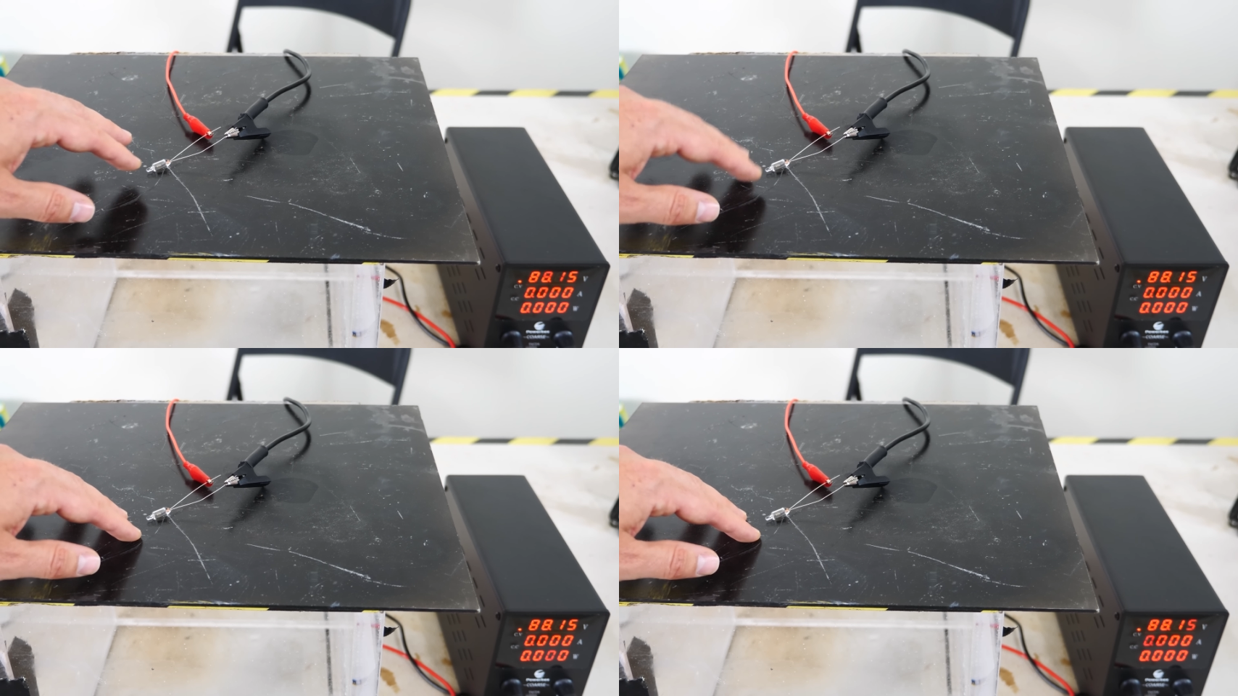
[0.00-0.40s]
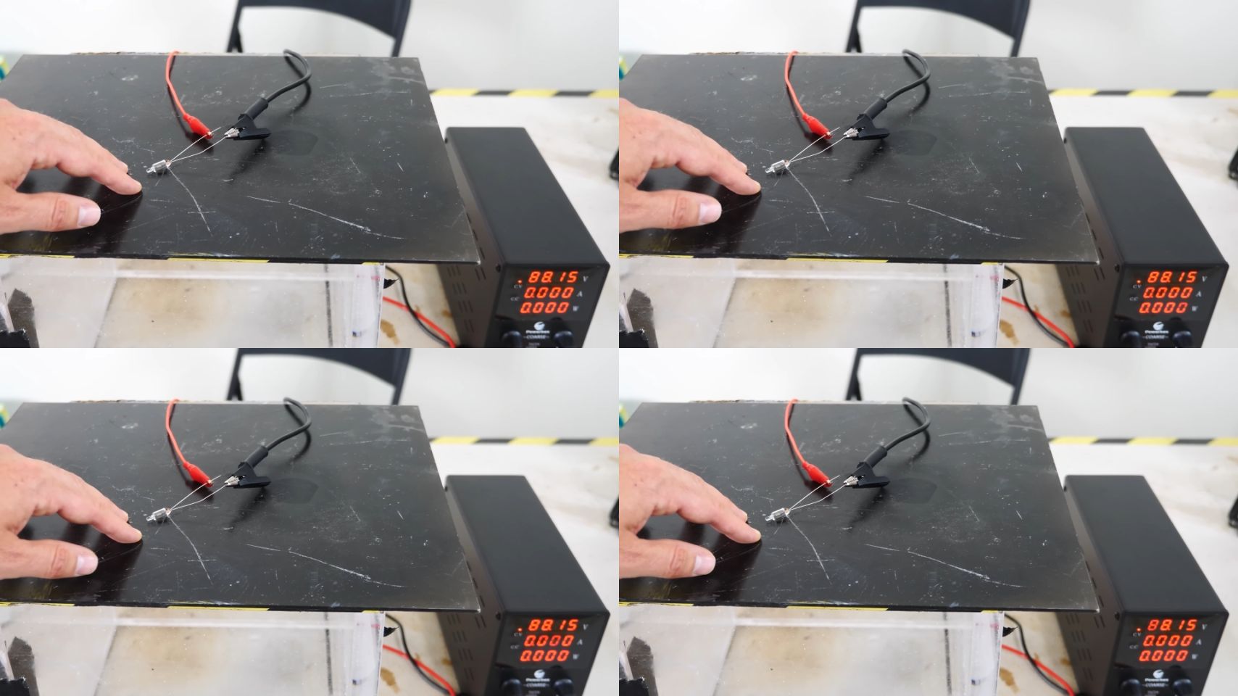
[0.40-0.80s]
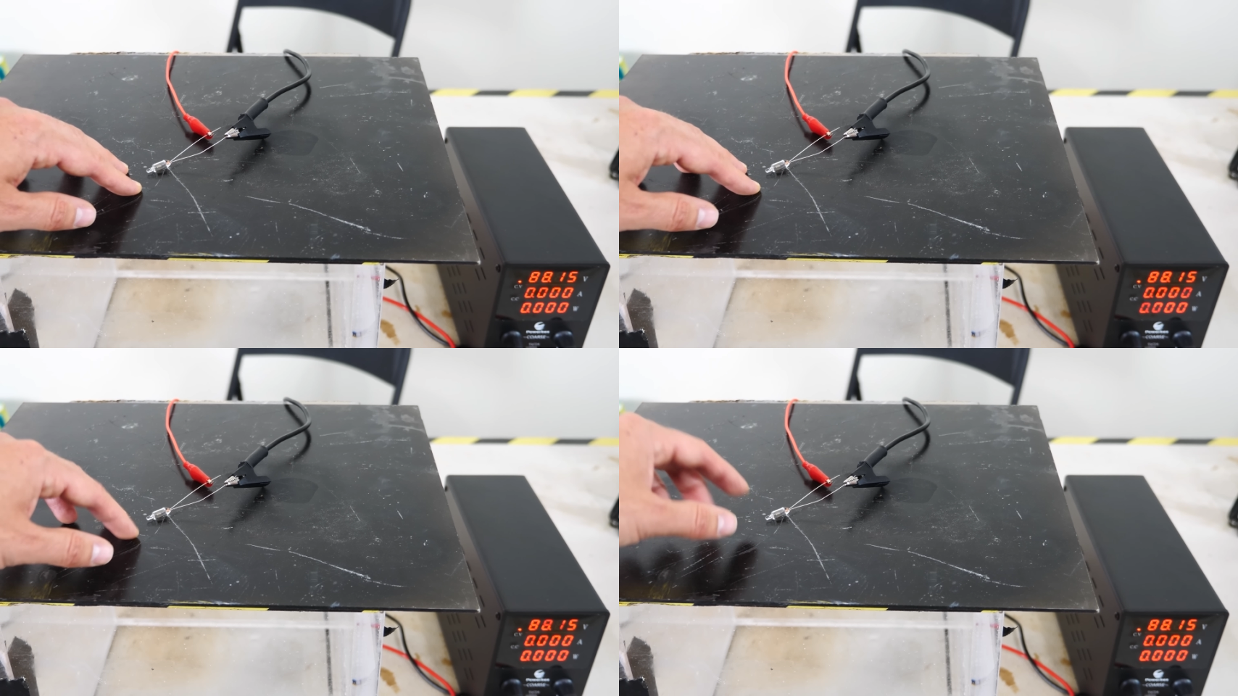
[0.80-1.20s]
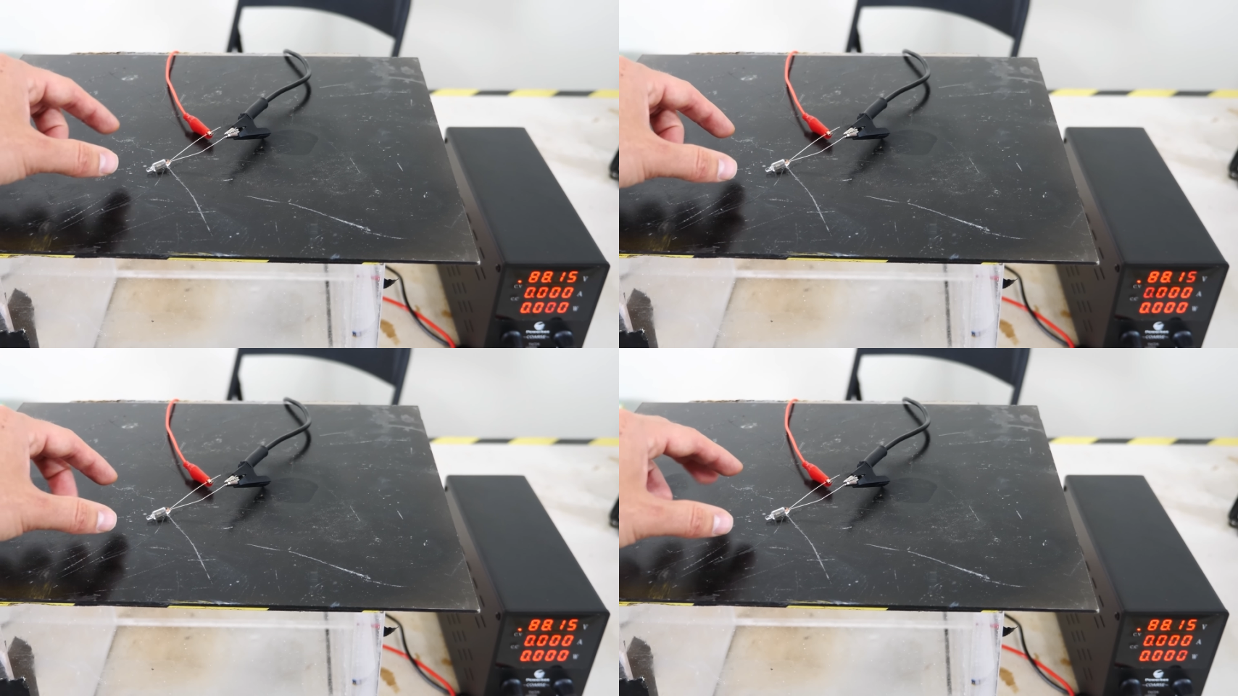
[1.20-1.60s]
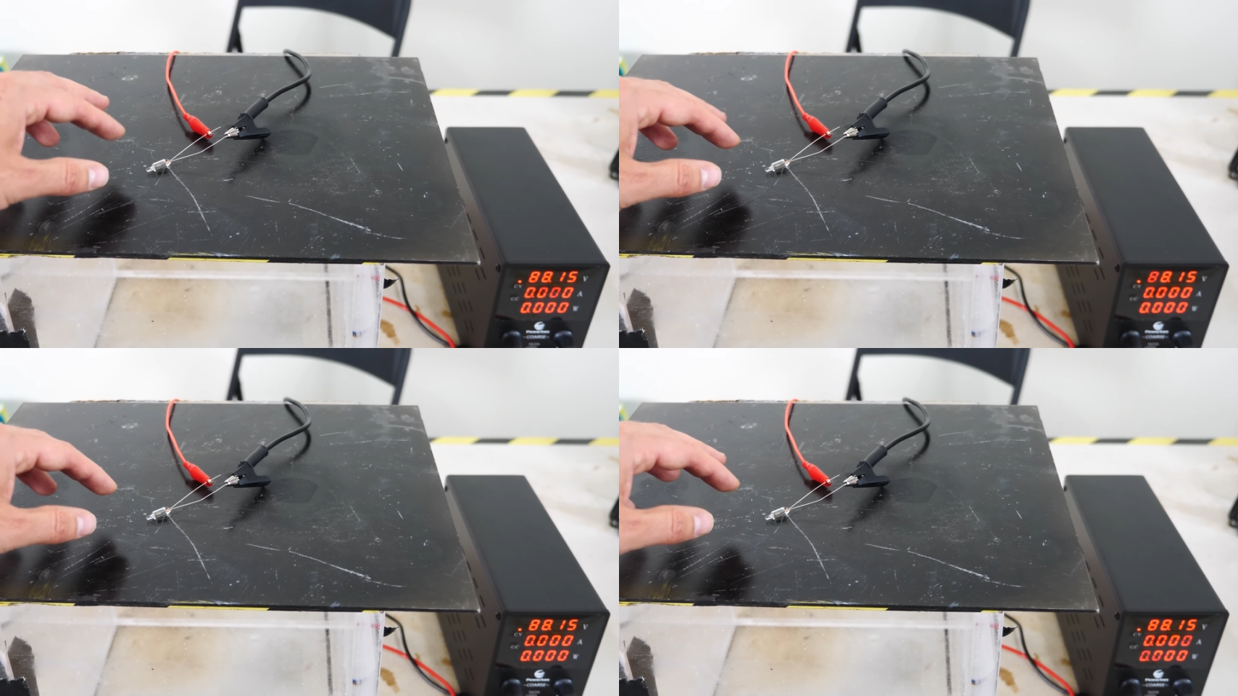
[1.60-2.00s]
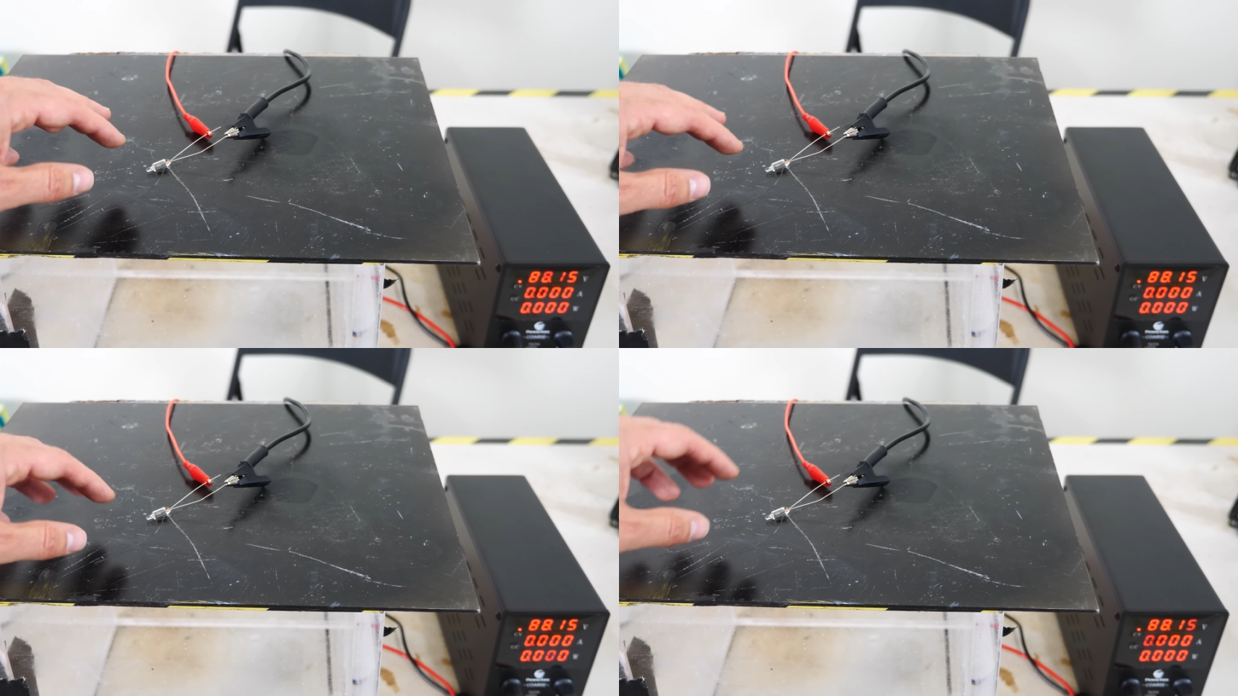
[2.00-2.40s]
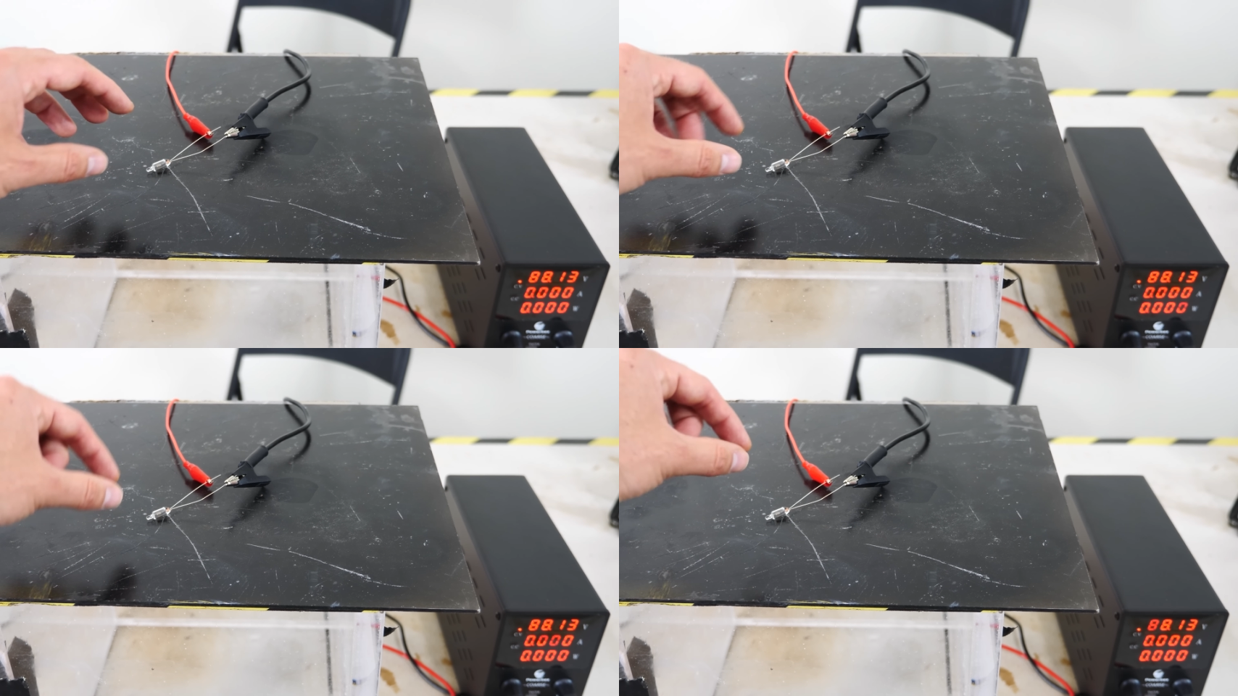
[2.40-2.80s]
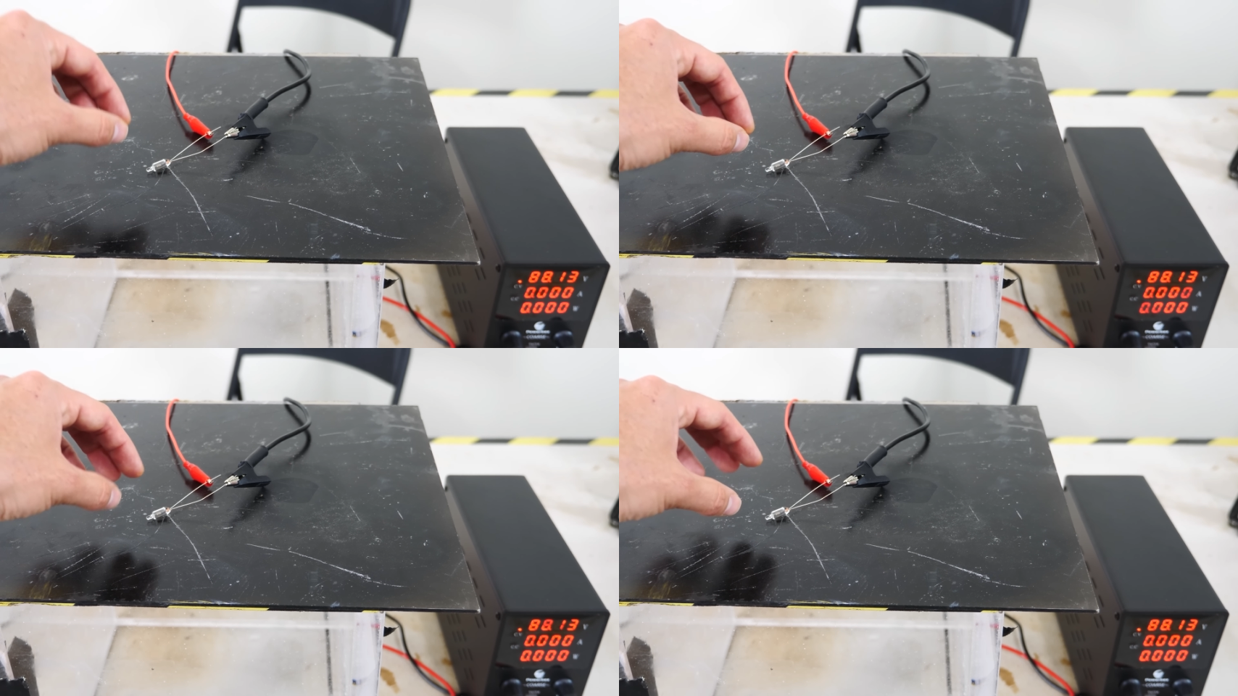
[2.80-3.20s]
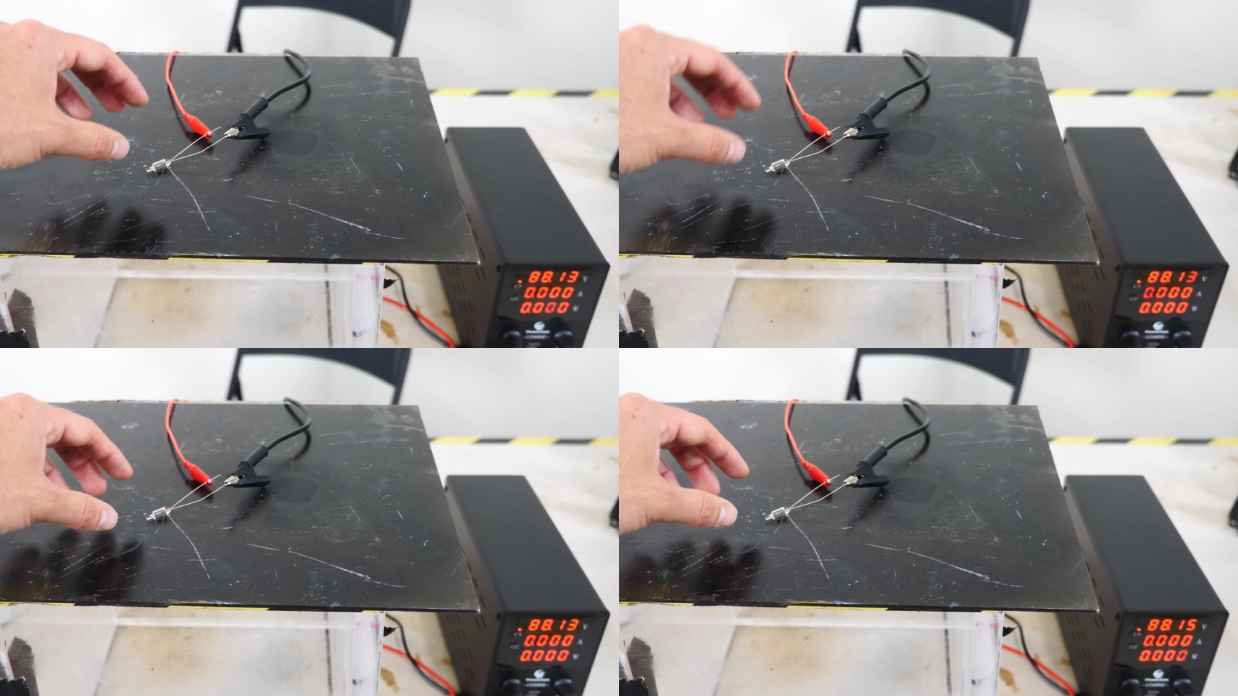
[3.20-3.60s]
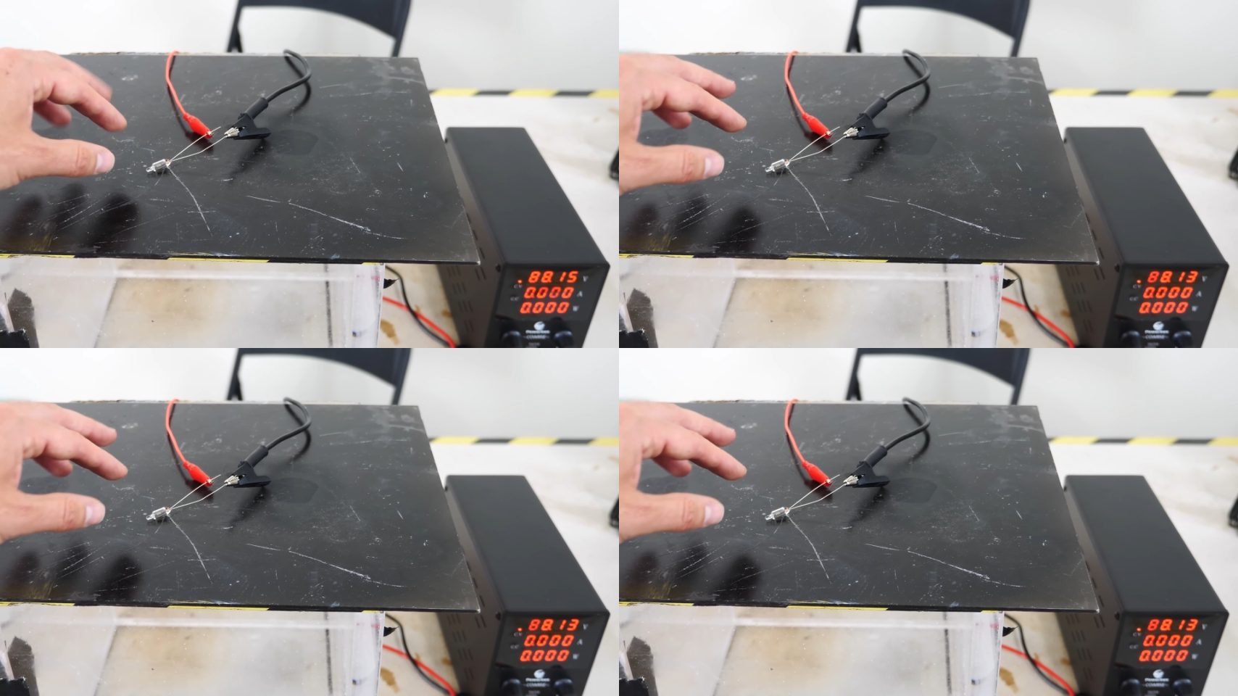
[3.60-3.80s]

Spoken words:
No face is visible, so there are no lips to read.